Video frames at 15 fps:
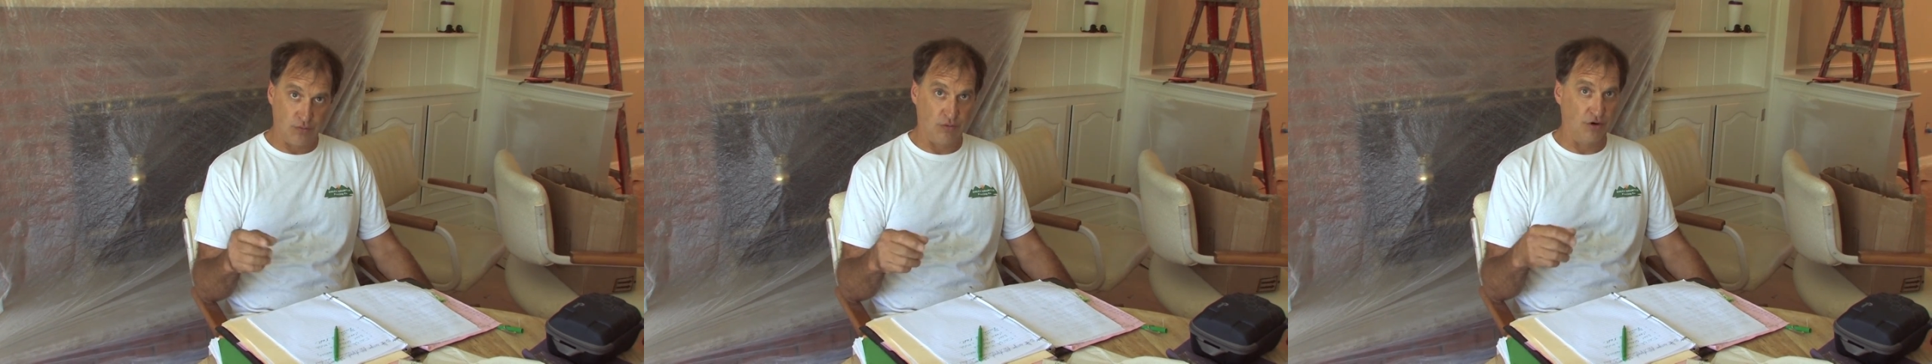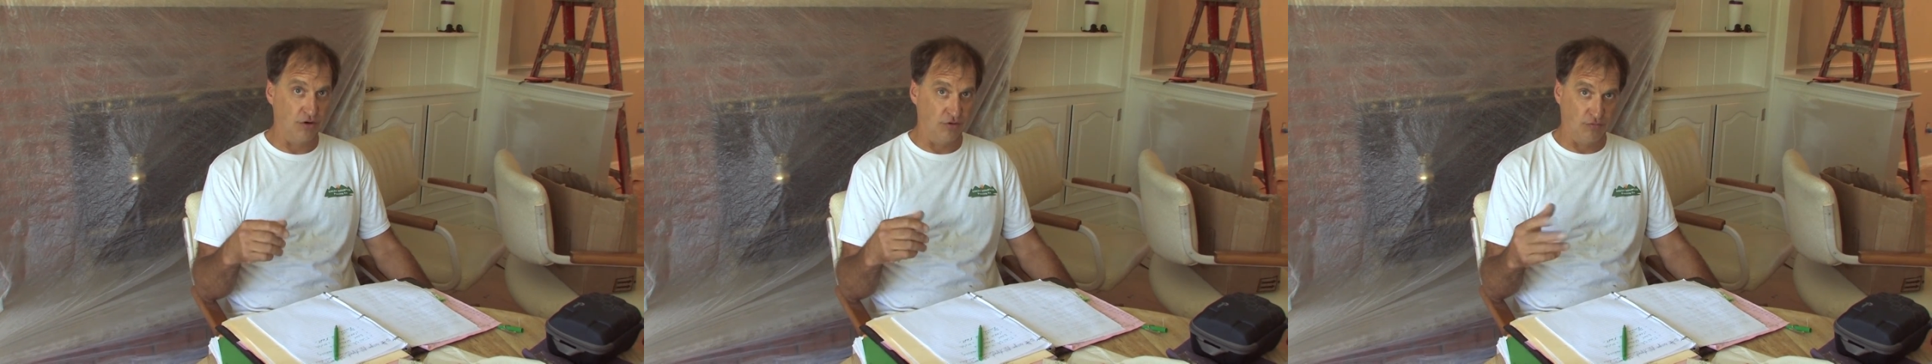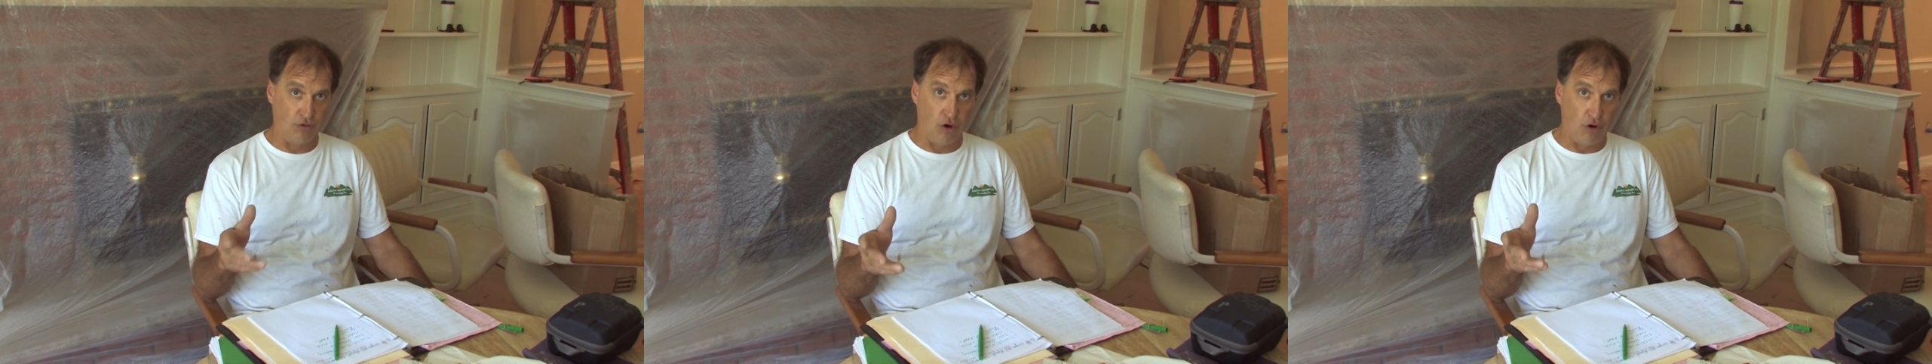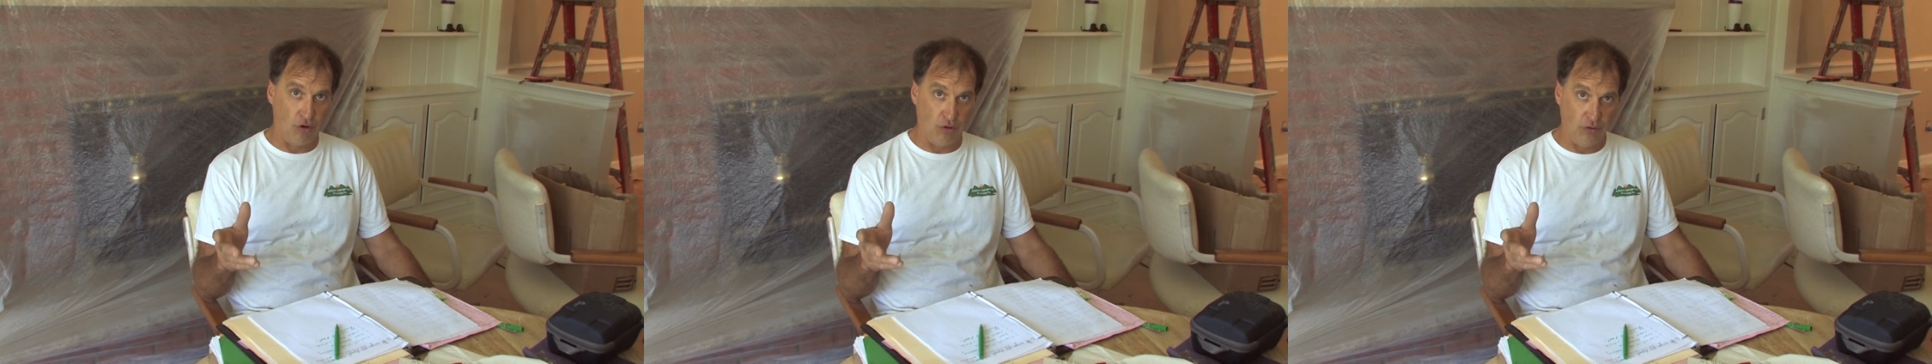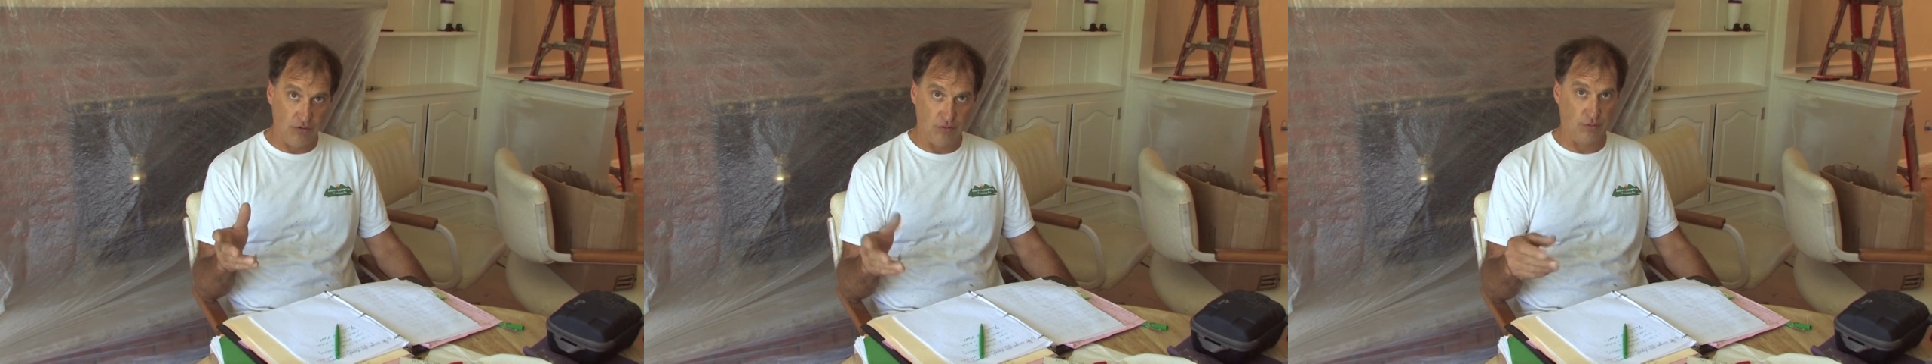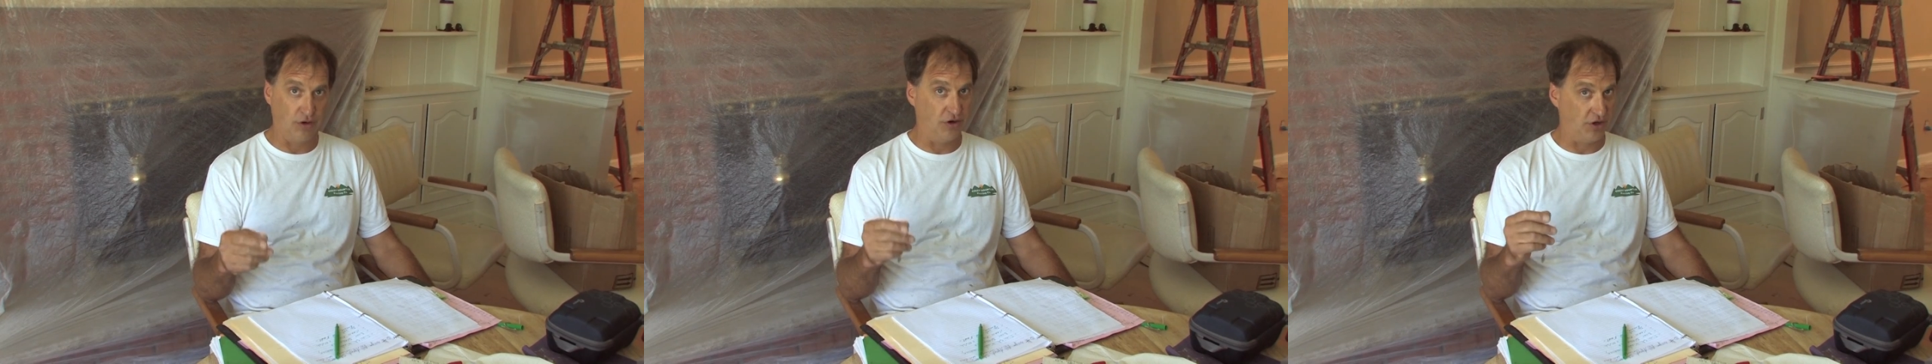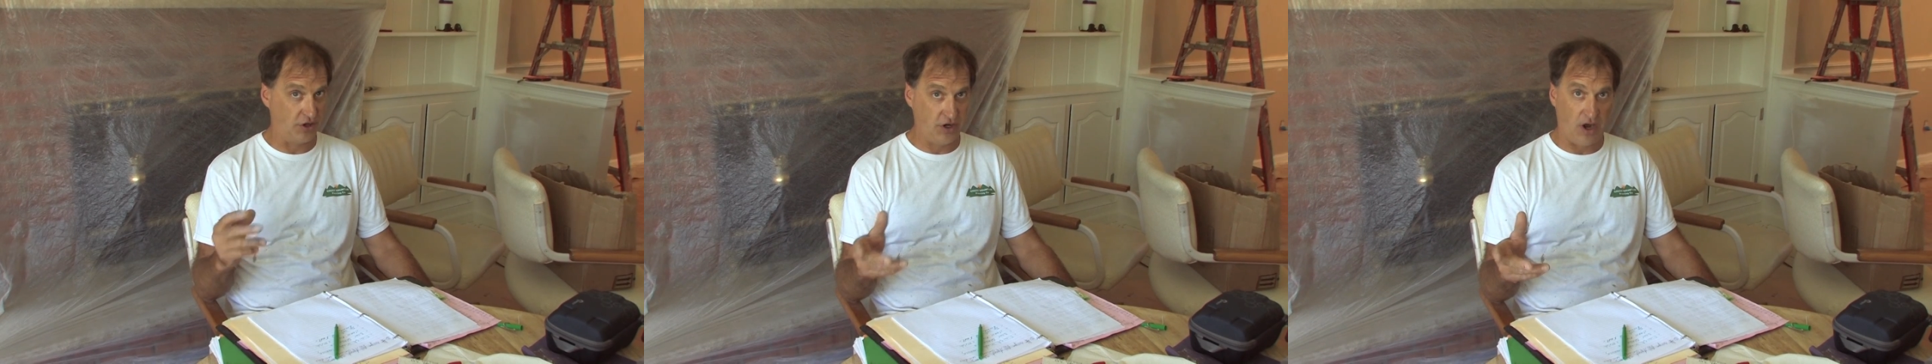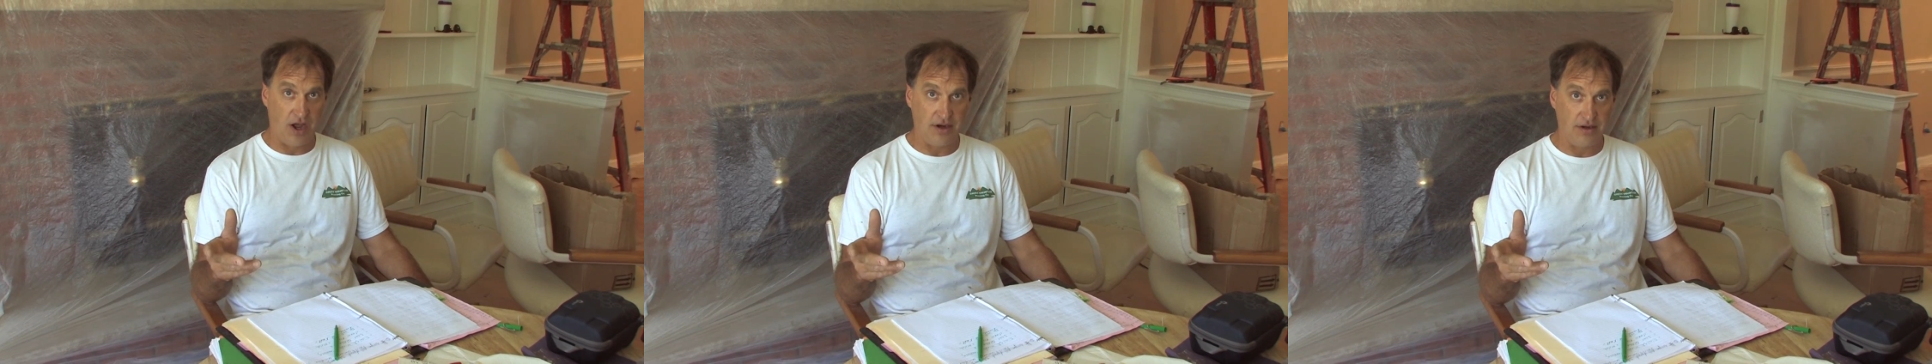we're gonna roll, we're
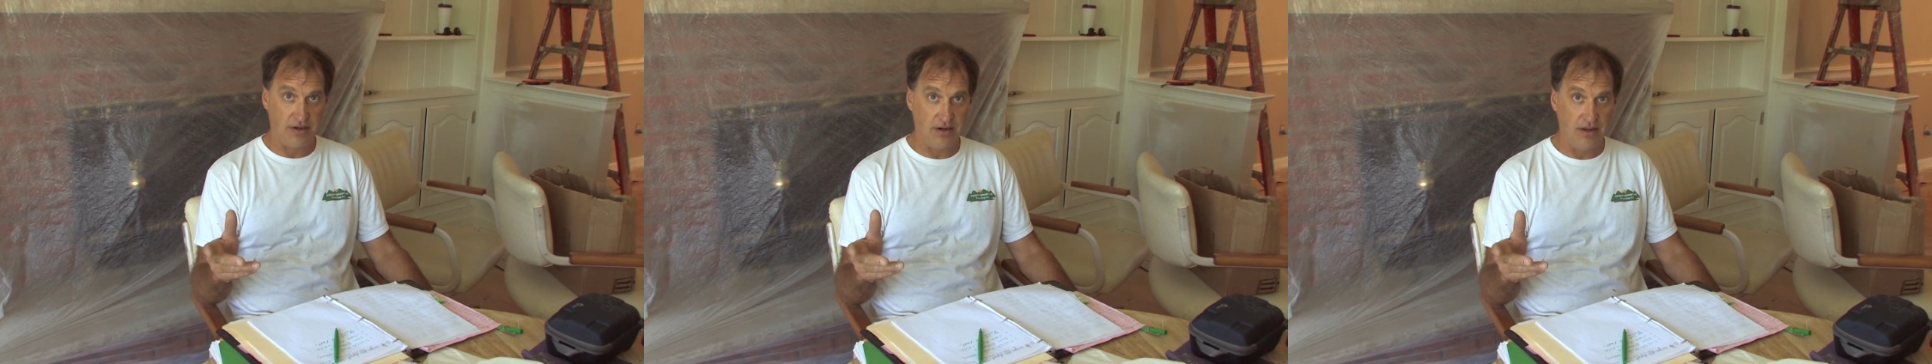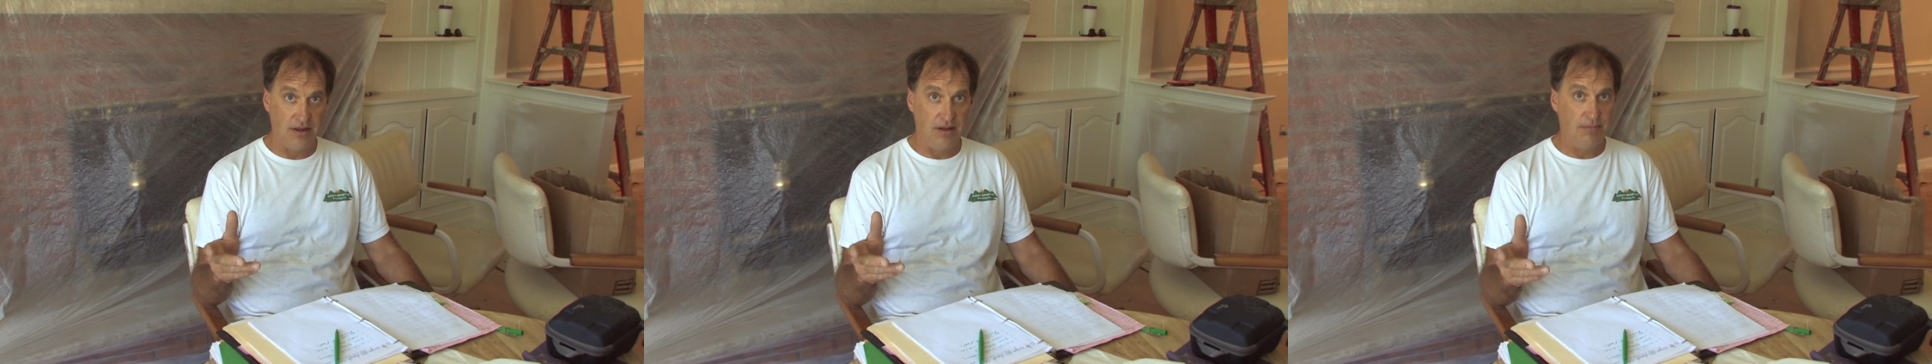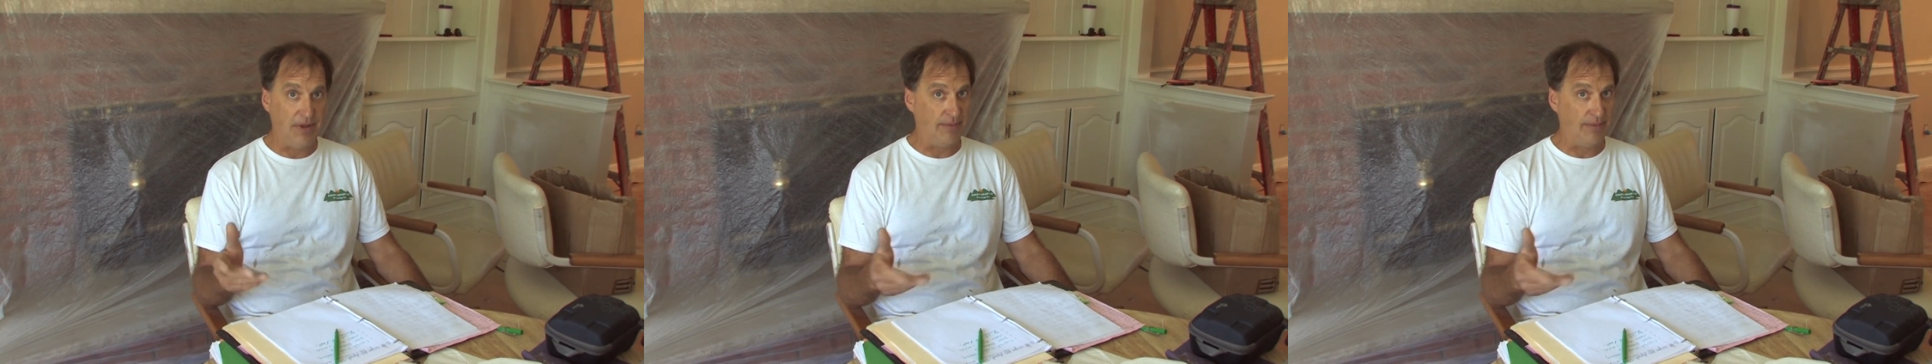gonna cut.